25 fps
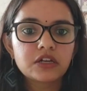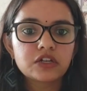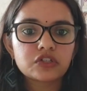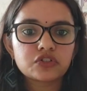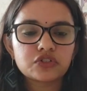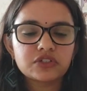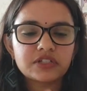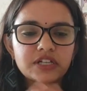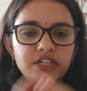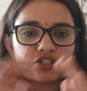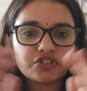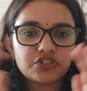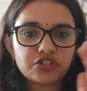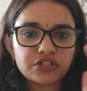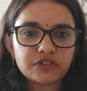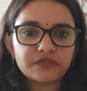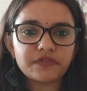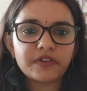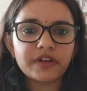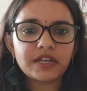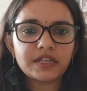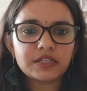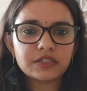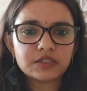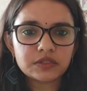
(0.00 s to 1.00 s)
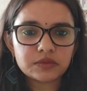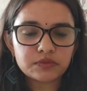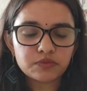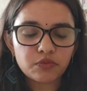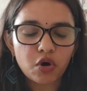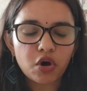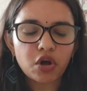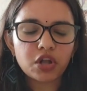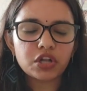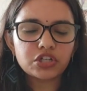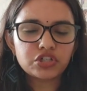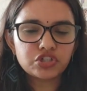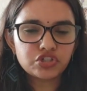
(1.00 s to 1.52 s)
So that's just a very
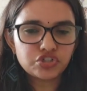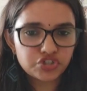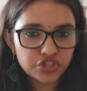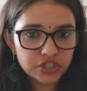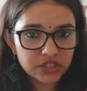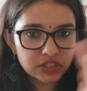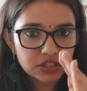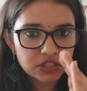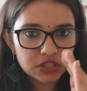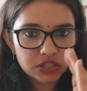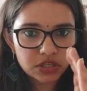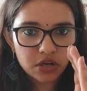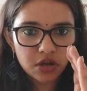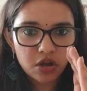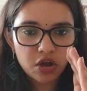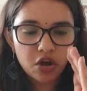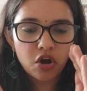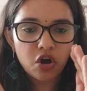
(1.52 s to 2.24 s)
small gist